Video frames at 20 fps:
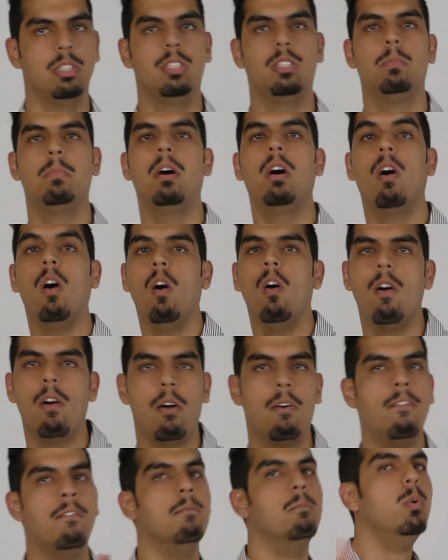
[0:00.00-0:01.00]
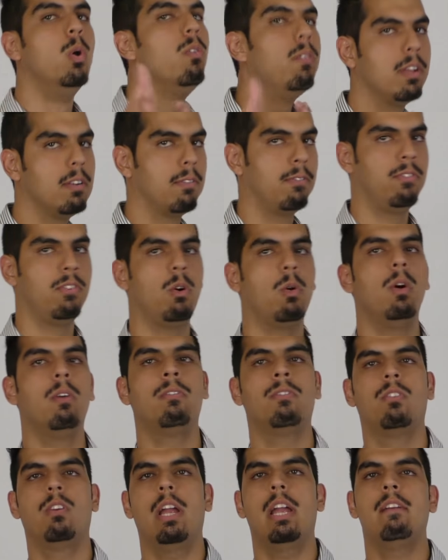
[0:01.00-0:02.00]
It's about moving forward
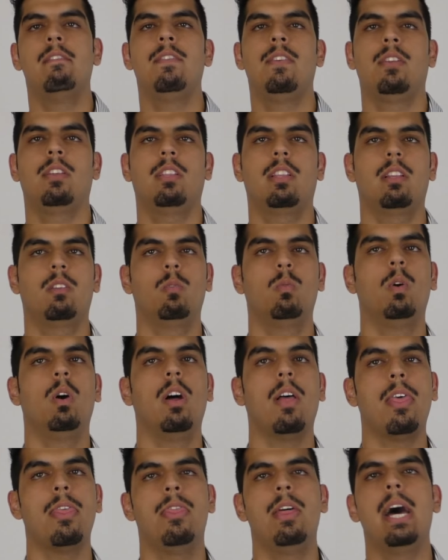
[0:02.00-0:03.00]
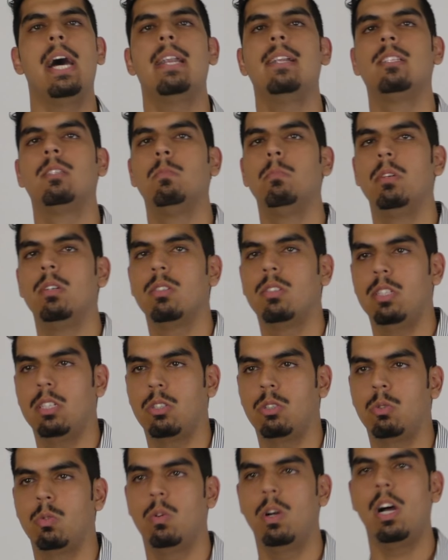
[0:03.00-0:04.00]
for everything that you want. That is male
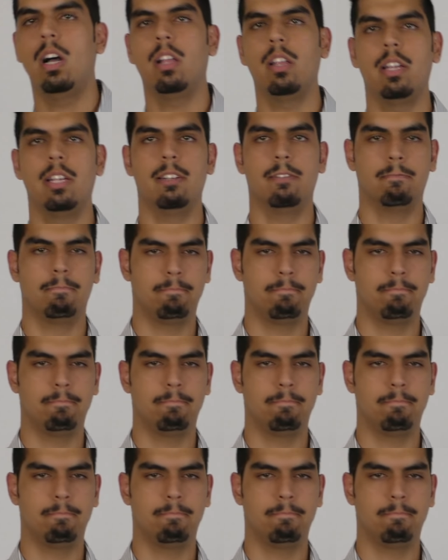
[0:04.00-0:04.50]
sexuality.